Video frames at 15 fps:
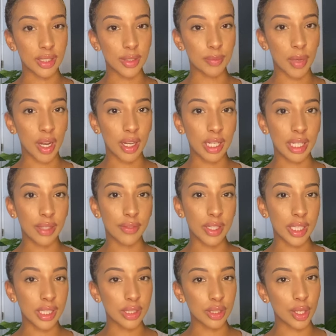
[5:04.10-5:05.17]
Smiley
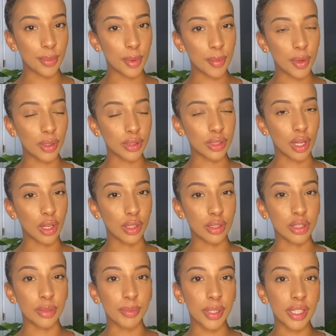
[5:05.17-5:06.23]
released a couple more
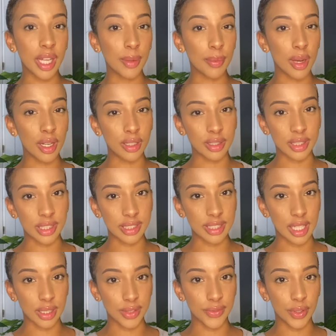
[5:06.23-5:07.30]
songs, but they weren't as
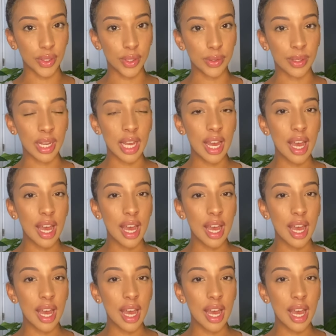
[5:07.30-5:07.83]
successful,